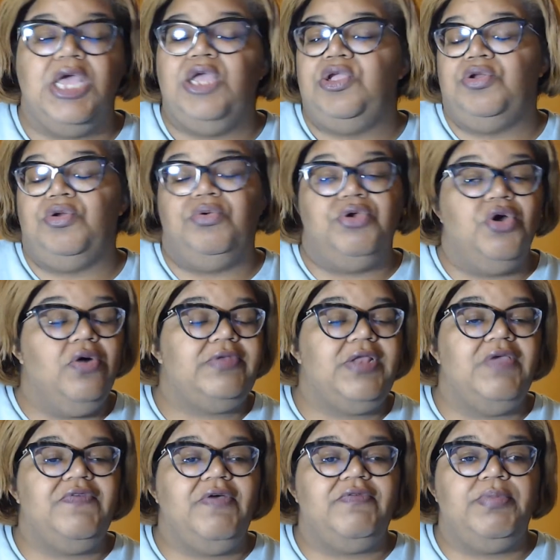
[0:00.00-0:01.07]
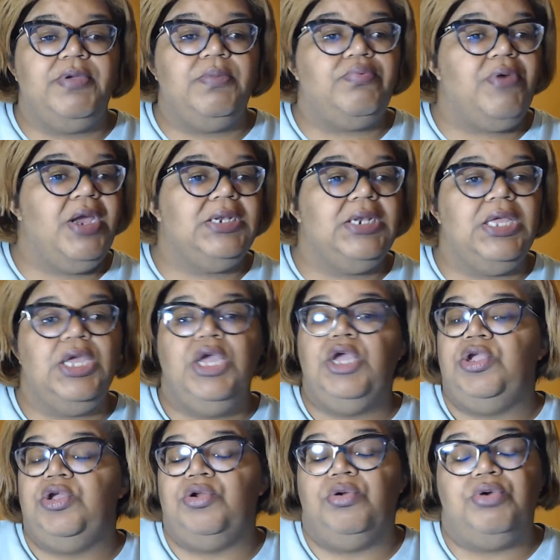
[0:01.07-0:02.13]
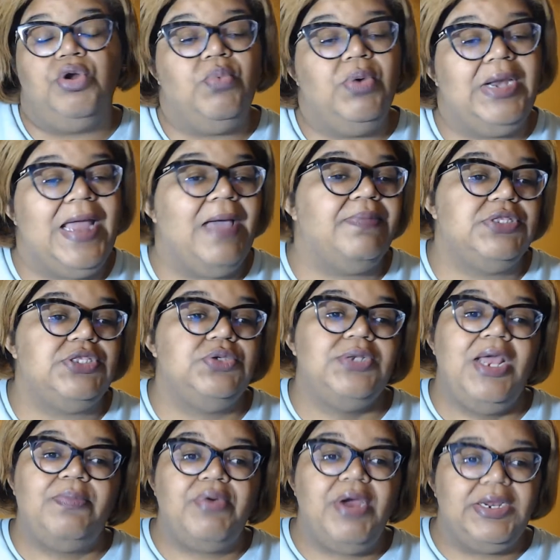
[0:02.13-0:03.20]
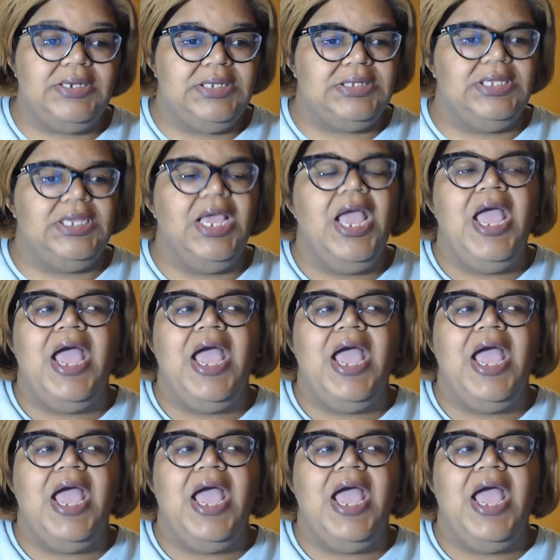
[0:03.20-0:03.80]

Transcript: You don't know if they've ever been pregnant. You don't know what happened to that pregnancy.